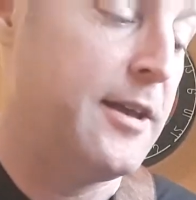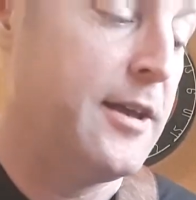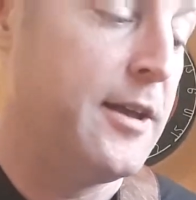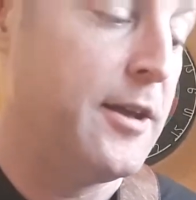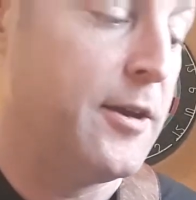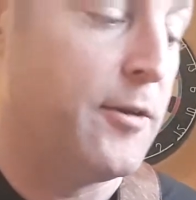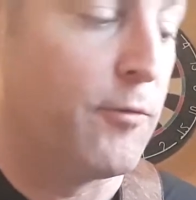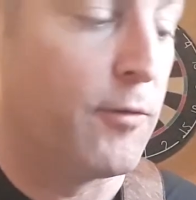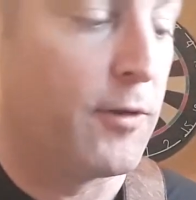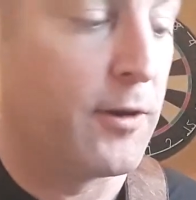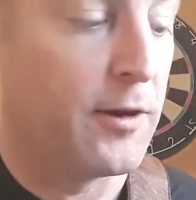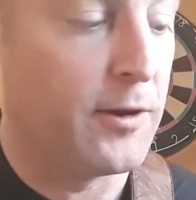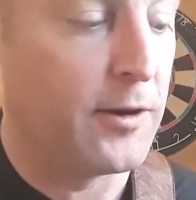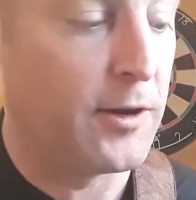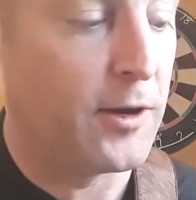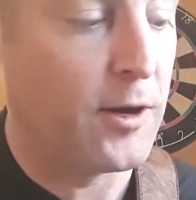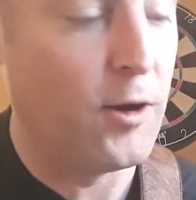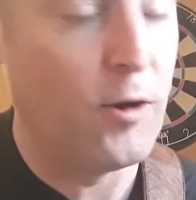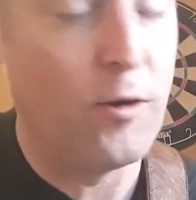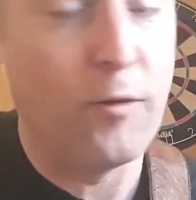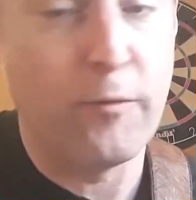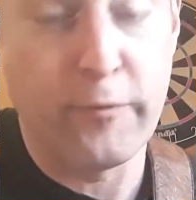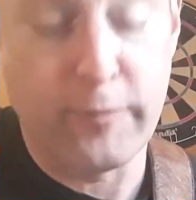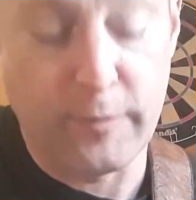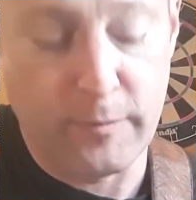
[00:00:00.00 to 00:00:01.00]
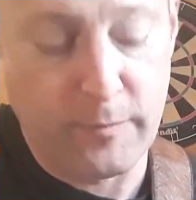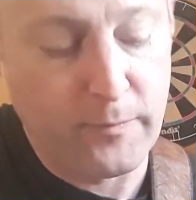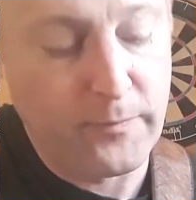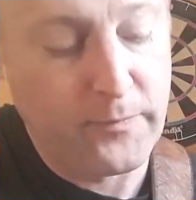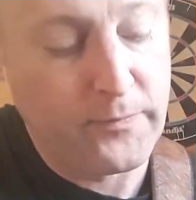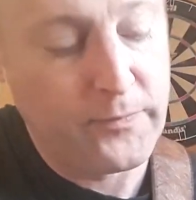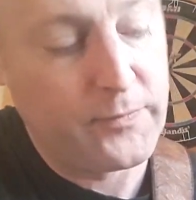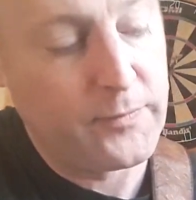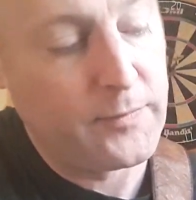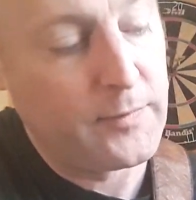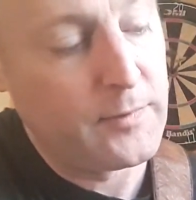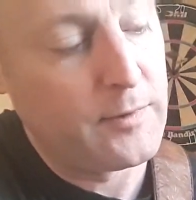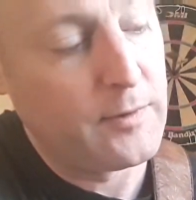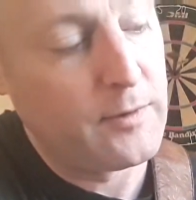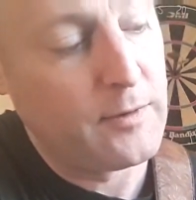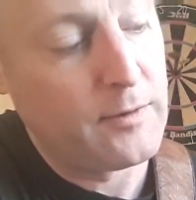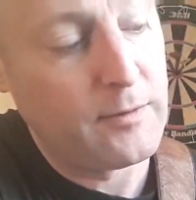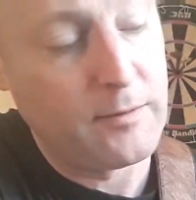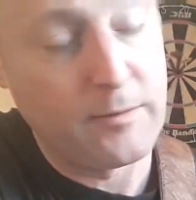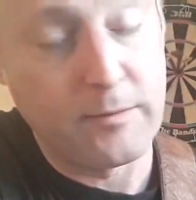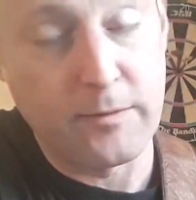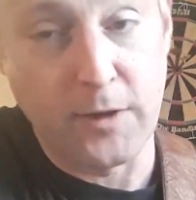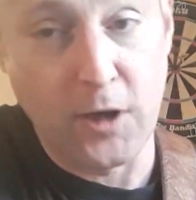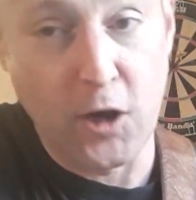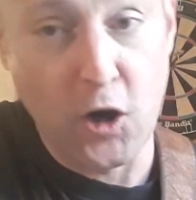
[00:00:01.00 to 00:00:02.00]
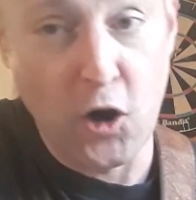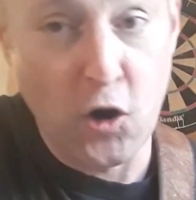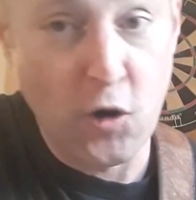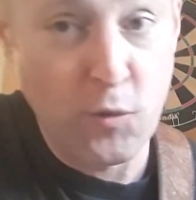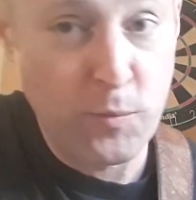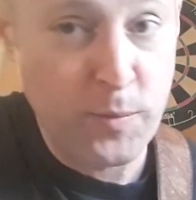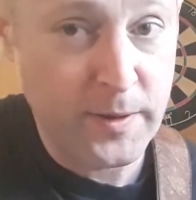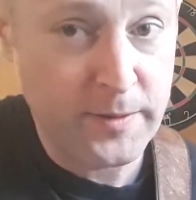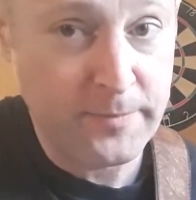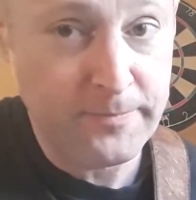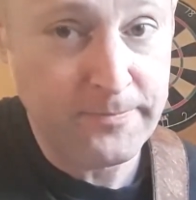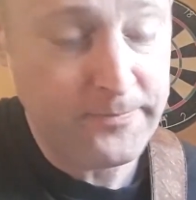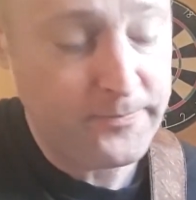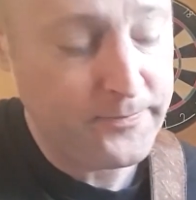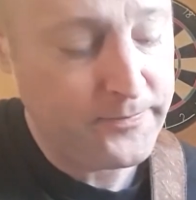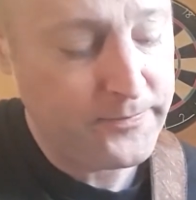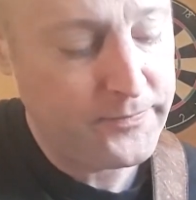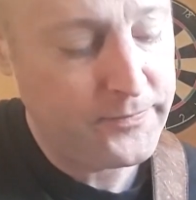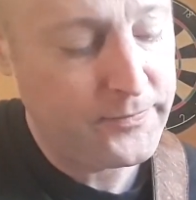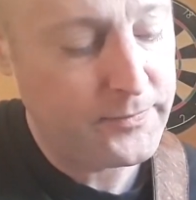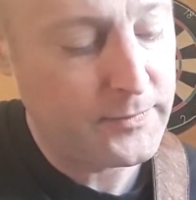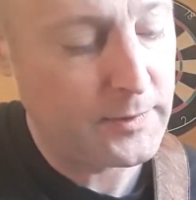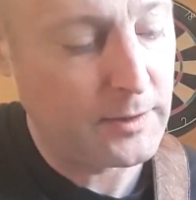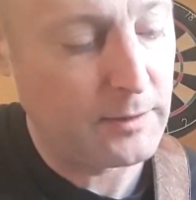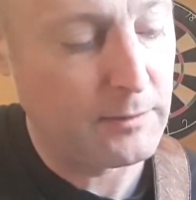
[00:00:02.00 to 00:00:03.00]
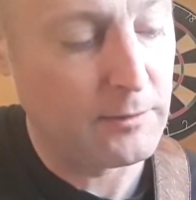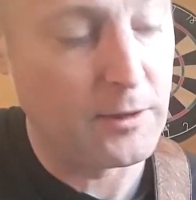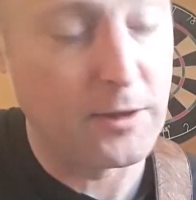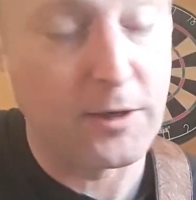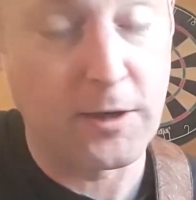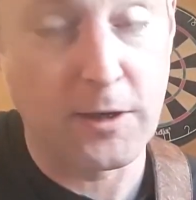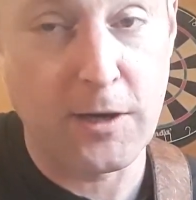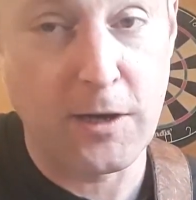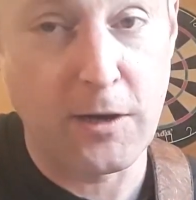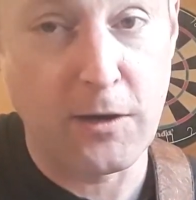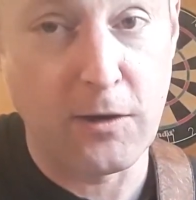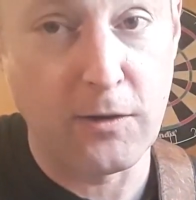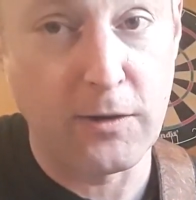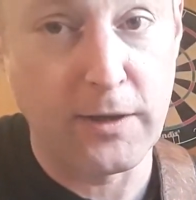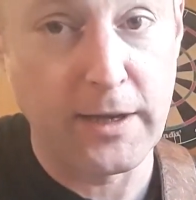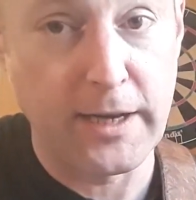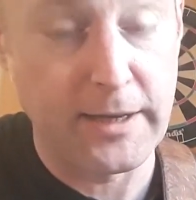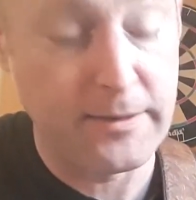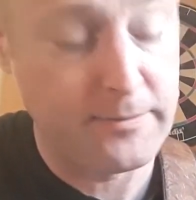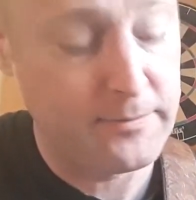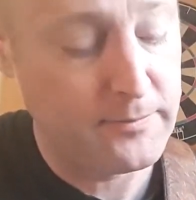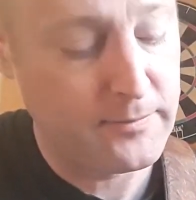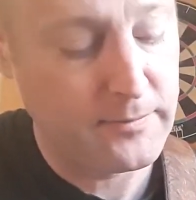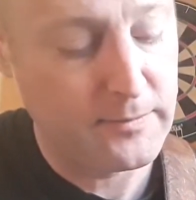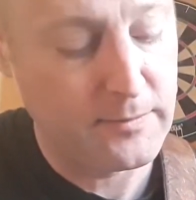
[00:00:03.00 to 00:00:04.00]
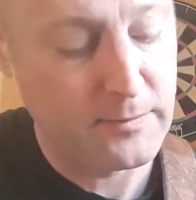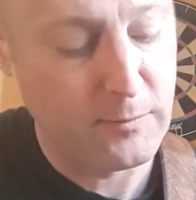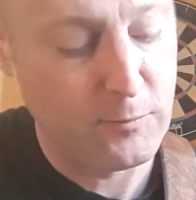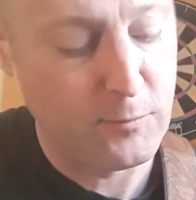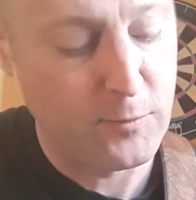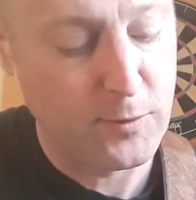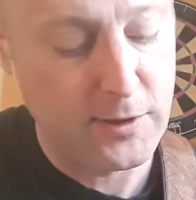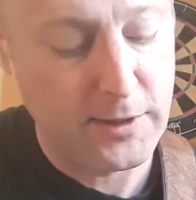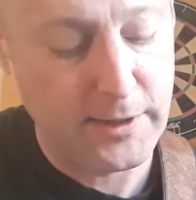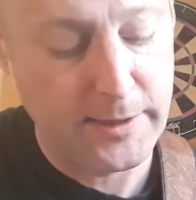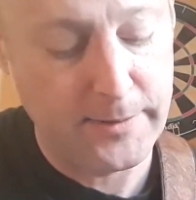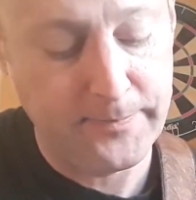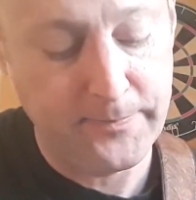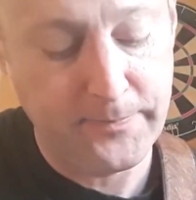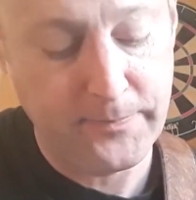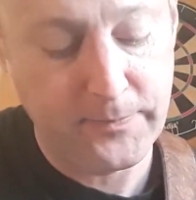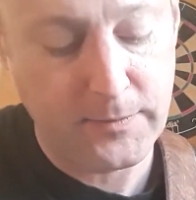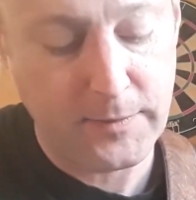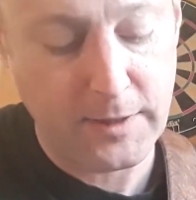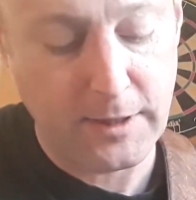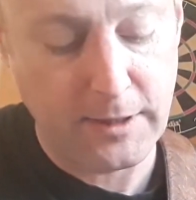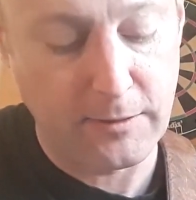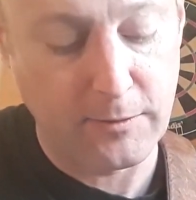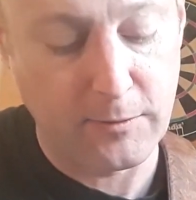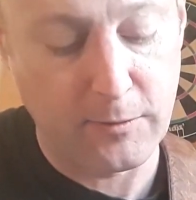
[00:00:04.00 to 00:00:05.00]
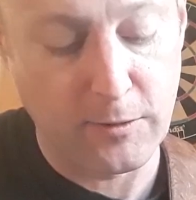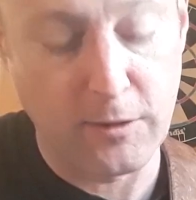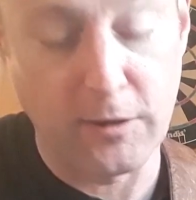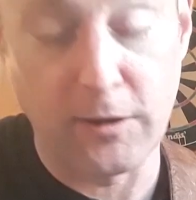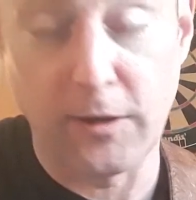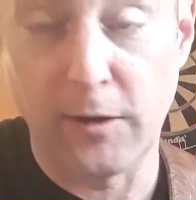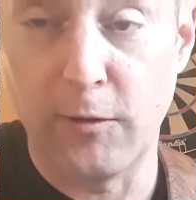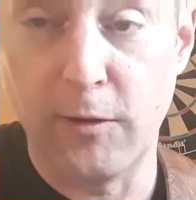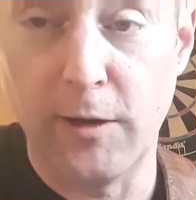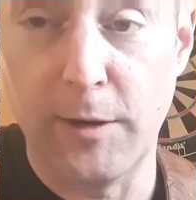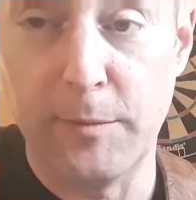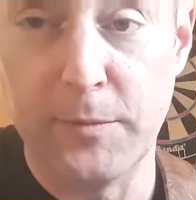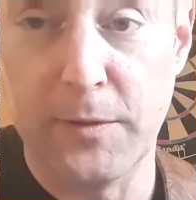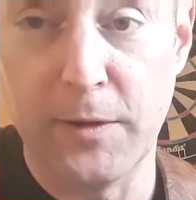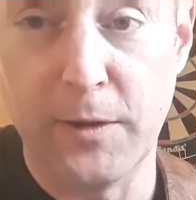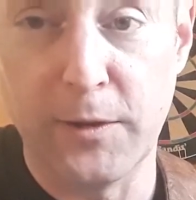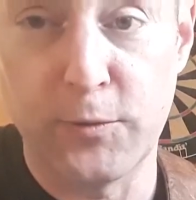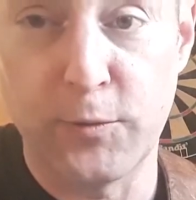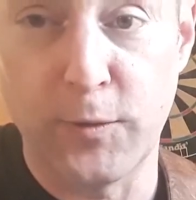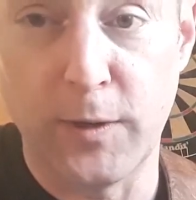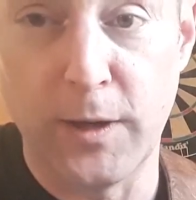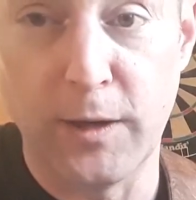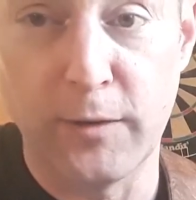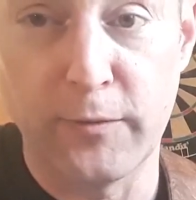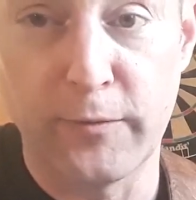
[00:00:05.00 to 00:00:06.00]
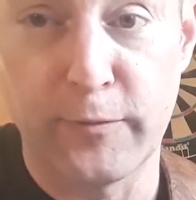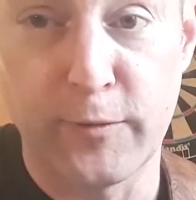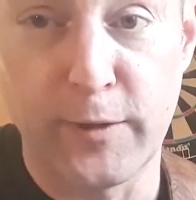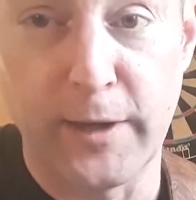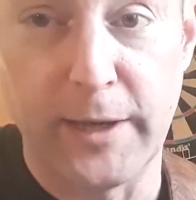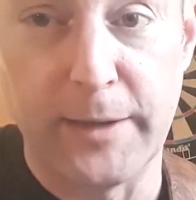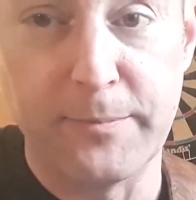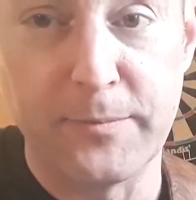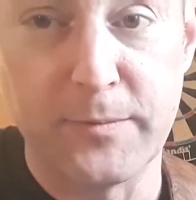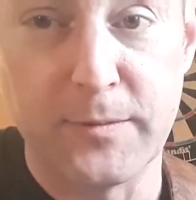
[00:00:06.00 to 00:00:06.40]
We're going to go from the open, I'm going to call that 1, and I'm going to go up to the 12th fret.